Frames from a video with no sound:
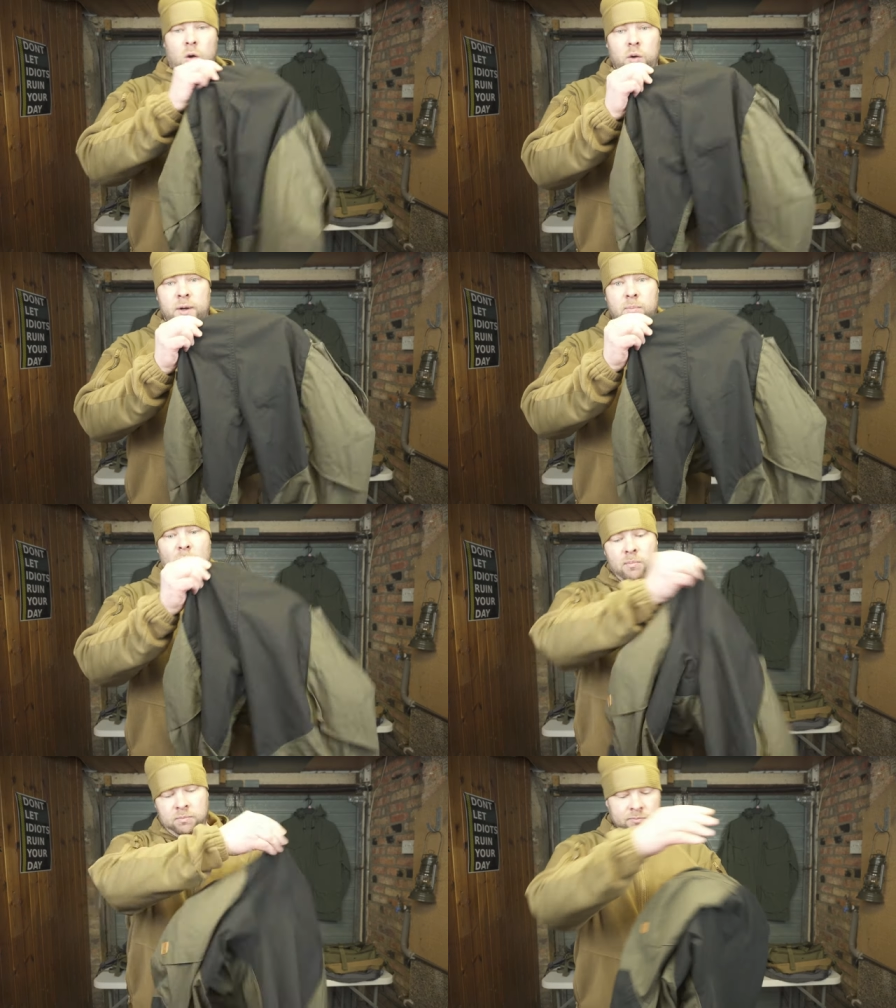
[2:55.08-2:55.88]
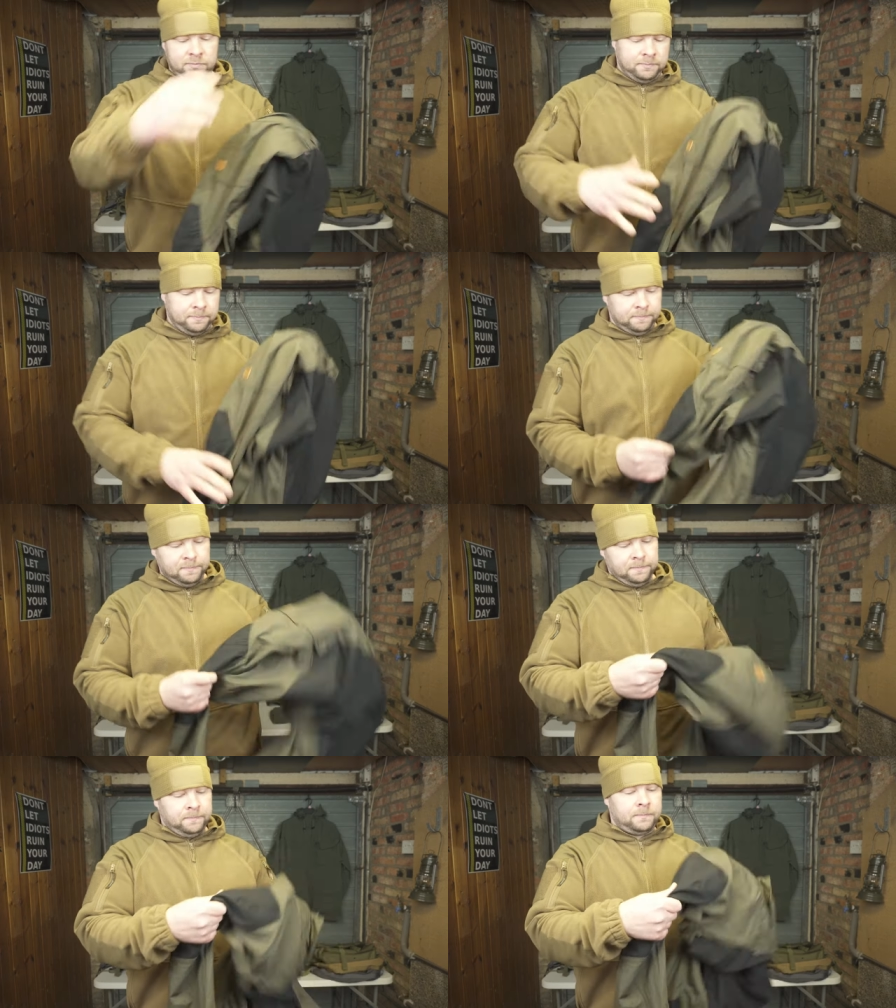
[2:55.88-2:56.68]
on the bum
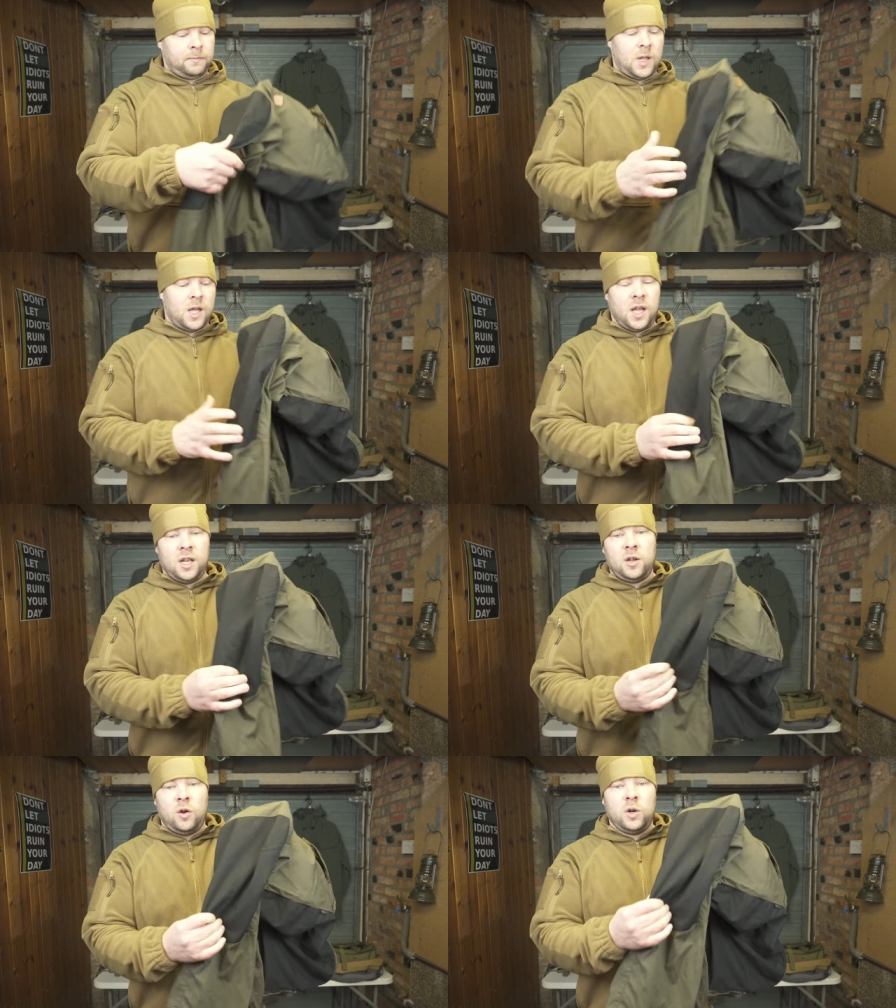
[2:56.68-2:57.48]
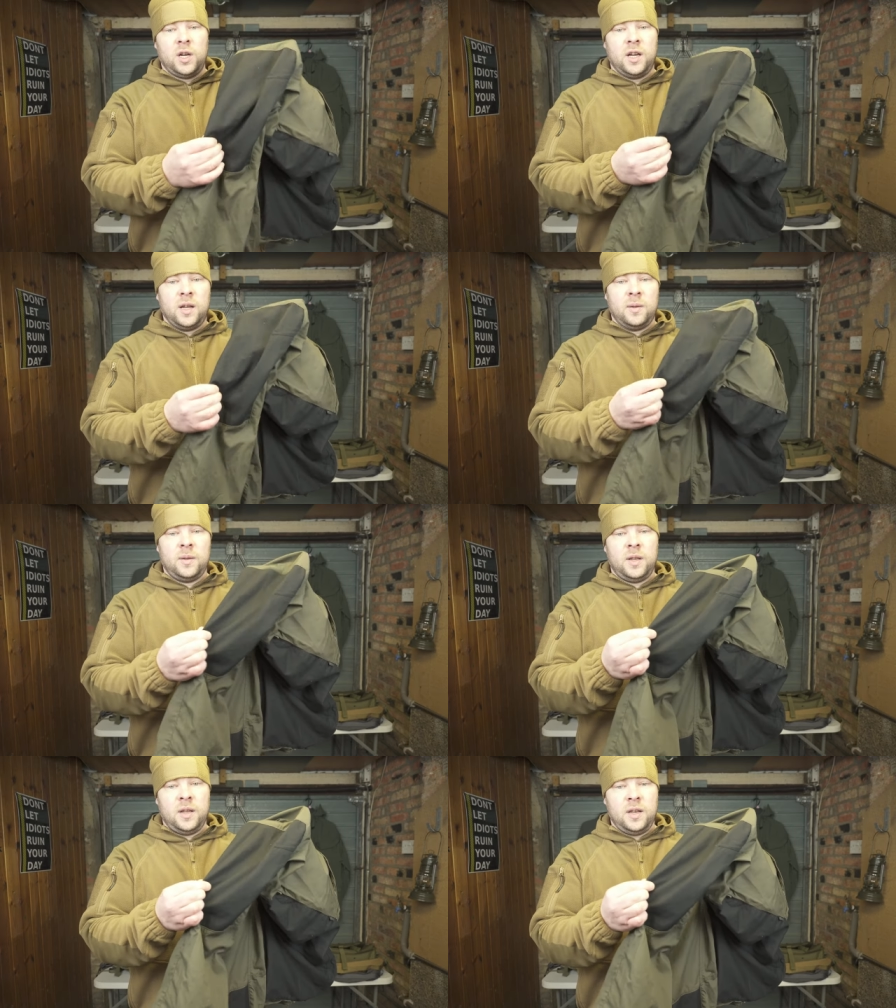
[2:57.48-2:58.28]
and on
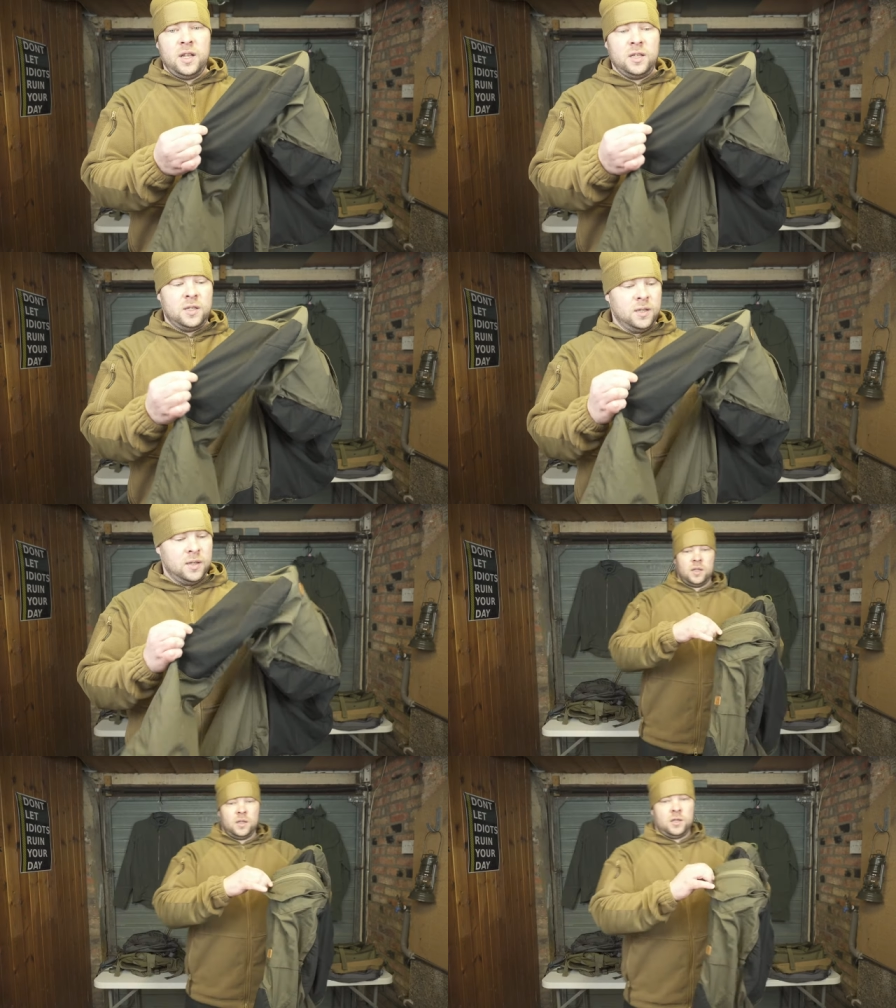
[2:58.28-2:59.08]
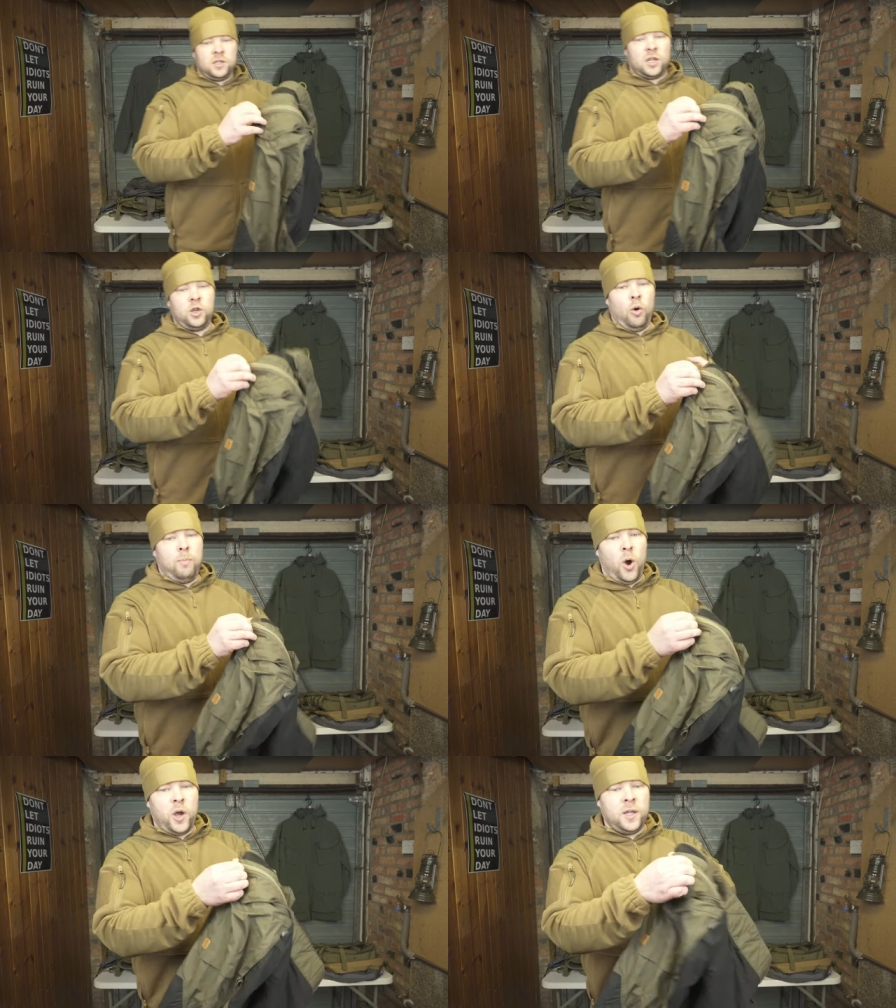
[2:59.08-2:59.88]
knees. Secure
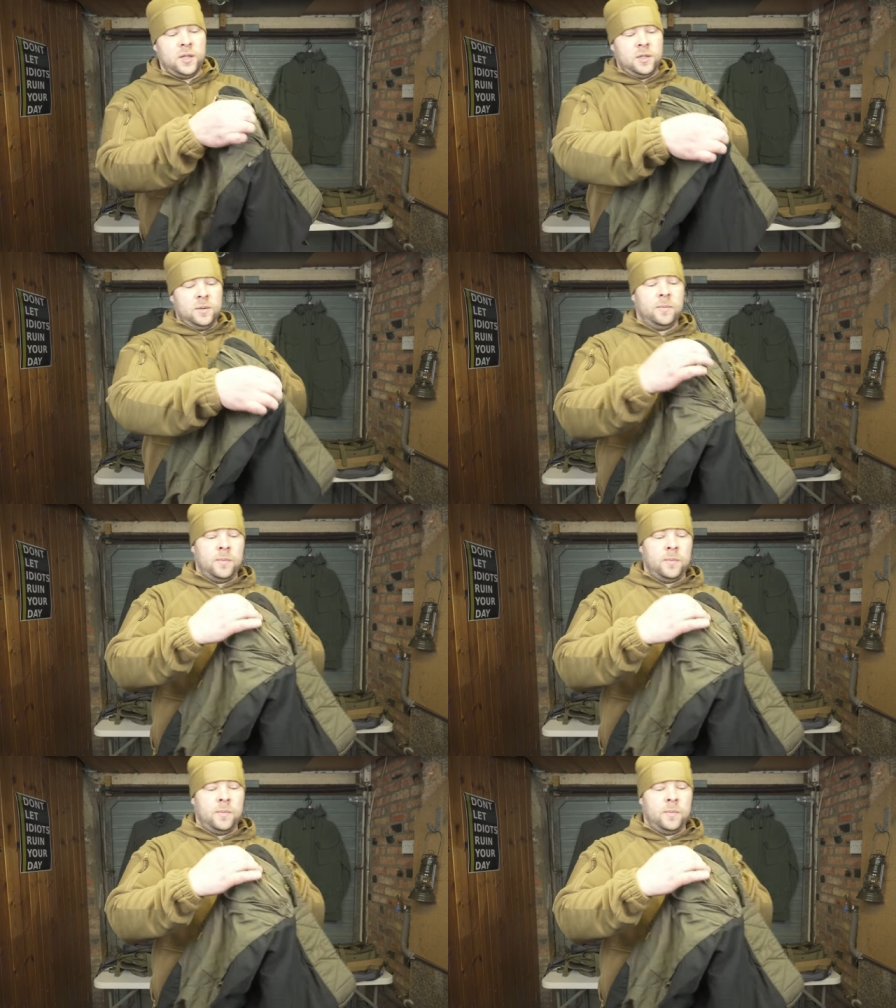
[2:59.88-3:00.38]
pockets.